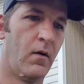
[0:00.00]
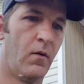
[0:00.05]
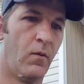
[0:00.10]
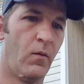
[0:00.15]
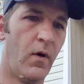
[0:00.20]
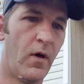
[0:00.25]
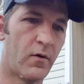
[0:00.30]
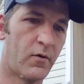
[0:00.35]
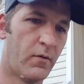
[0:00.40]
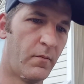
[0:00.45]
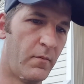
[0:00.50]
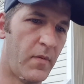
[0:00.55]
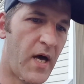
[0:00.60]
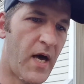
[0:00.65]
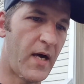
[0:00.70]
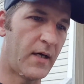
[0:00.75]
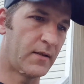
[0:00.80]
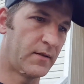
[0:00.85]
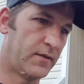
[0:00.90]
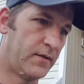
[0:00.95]
Welcome
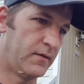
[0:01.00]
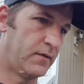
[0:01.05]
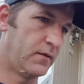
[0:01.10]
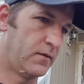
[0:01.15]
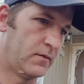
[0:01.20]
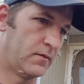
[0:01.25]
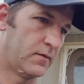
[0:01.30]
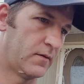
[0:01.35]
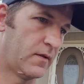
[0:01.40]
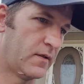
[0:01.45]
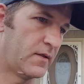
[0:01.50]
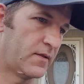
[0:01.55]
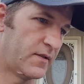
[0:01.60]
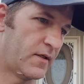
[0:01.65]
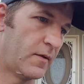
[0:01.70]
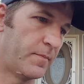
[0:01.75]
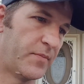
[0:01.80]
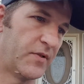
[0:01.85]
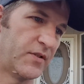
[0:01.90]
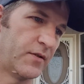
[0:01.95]
back to this
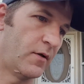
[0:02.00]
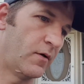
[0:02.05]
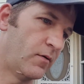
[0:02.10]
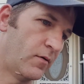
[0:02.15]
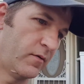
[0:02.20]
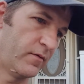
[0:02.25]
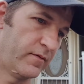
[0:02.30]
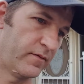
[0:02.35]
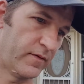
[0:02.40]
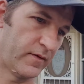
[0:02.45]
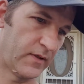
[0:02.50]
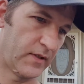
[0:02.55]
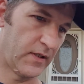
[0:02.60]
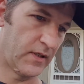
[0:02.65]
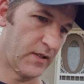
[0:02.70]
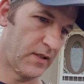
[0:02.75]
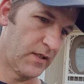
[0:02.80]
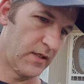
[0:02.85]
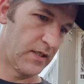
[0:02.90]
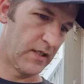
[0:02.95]
episode of
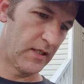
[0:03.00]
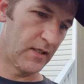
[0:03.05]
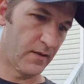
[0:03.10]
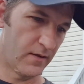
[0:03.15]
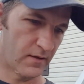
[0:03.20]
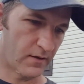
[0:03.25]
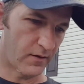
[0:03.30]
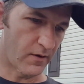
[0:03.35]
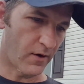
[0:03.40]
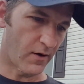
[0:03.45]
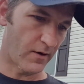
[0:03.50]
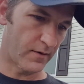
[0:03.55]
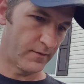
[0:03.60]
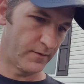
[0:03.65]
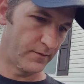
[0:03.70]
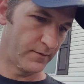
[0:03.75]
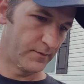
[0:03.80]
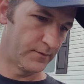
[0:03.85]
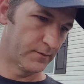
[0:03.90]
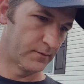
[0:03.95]
In the
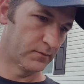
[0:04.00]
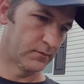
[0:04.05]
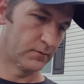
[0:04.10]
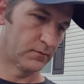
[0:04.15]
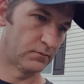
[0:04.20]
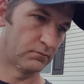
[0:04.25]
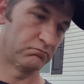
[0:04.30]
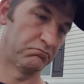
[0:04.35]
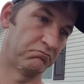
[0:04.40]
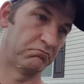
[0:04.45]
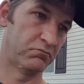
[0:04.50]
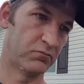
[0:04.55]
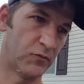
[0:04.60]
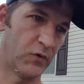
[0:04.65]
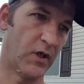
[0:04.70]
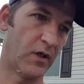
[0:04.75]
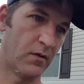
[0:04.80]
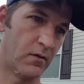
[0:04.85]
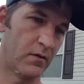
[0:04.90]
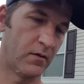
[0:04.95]
Garden.
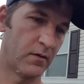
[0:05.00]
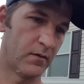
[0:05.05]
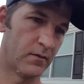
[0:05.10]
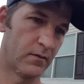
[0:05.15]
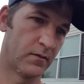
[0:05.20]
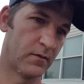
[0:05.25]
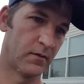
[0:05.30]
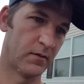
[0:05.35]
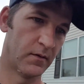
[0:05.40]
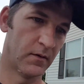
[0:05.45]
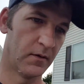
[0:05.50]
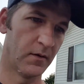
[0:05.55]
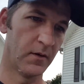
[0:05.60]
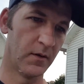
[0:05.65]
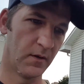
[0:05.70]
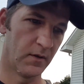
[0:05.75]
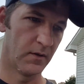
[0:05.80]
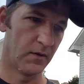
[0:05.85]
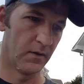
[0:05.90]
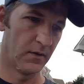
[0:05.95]
Well,
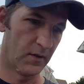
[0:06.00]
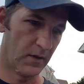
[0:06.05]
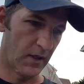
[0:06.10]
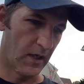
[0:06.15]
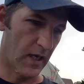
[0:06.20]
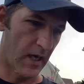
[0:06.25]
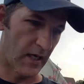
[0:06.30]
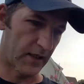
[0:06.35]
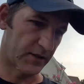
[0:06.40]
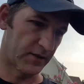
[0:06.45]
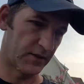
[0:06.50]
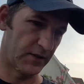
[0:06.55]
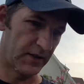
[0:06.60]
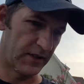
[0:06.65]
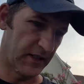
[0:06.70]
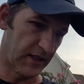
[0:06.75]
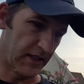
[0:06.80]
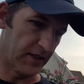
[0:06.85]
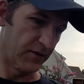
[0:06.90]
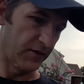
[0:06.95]

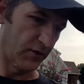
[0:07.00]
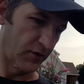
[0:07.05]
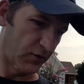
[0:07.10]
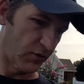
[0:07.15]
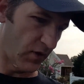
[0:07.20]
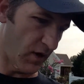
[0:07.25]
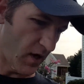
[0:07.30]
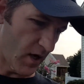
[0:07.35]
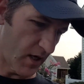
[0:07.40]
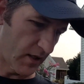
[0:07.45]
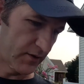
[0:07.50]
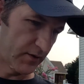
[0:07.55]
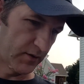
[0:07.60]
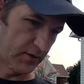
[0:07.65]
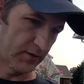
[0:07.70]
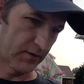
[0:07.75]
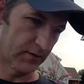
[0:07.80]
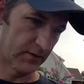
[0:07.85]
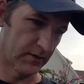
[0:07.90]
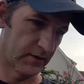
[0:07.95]
actually in the garage.
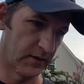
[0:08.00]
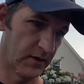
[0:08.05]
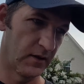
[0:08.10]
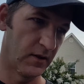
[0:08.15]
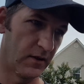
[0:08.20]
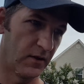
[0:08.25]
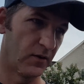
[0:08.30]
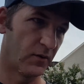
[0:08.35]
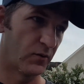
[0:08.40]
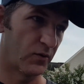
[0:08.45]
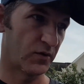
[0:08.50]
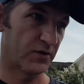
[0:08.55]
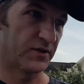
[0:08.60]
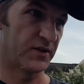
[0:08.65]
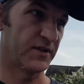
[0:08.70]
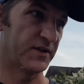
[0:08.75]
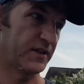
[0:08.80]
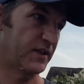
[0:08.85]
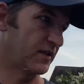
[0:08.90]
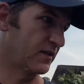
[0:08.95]
We're
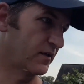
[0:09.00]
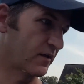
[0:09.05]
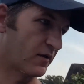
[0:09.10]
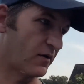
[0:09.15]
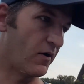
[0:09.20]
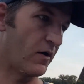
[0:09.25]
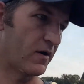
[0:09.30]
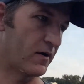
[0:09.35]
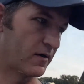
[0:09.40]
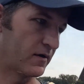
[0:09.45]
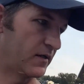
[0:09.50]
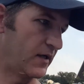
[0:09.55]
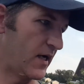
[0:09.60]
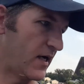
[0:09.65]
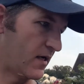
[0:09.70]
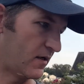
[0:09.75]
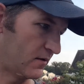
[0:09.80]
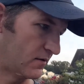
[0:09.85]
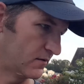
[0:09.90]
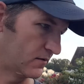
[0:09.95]
just in the garden
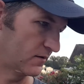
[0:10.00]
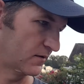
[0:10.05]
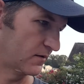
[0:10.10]
now.